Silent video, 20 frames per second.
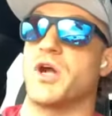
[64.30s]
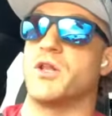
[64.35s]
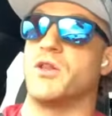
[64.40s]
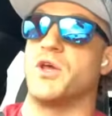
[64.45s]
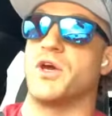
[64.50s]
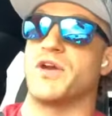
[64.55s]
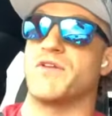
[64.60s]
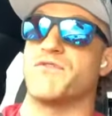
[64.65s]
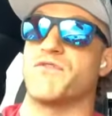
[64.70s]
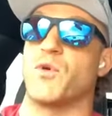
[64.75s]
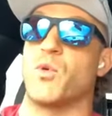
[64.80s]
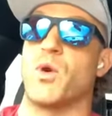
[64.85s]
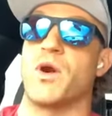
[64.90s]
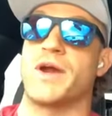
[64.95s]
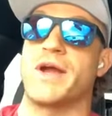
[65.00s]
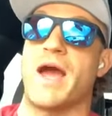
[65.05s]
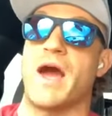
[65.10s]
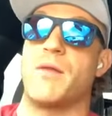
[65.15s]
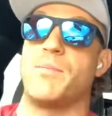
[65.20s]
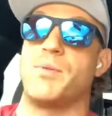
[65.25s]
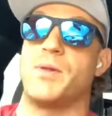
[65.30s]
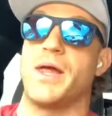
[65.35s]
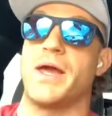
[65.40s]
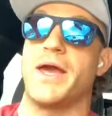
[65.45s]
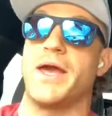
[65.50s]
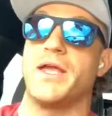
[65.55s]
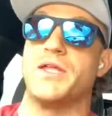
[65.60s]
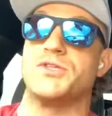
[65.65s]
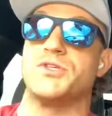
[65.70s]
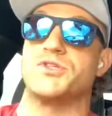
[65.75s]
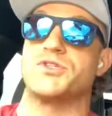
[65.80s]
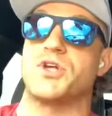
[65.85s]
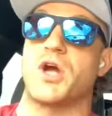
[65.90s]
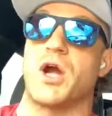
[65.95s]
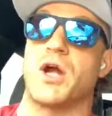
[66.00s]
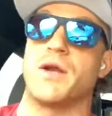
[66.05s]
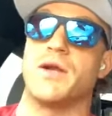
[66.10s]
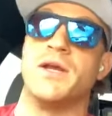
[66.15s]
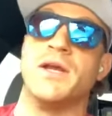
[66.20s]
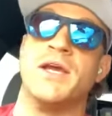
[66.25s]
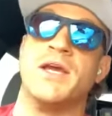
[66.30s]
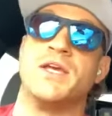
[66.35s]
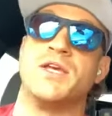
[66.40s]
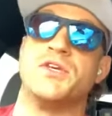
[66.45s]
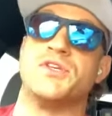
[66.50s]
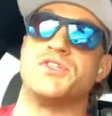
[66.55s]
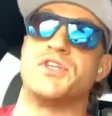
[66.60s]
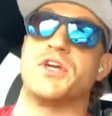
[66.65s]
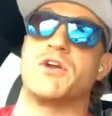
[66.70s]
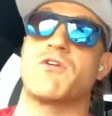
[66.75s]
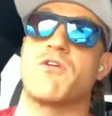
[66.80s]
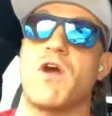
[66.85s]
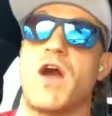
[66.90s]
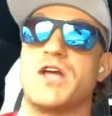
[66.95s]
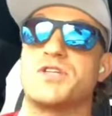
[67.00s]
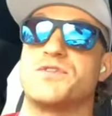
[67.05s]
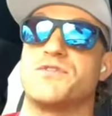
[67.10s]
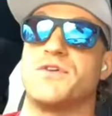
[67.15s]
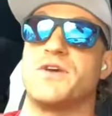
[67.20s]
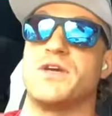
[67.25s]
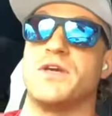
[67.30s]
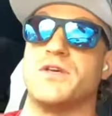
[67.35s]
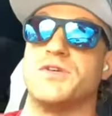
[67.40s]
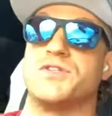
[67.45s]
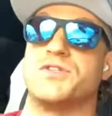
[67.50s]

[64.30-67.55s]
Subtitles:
you start looking for workout plans, you see CrossFit,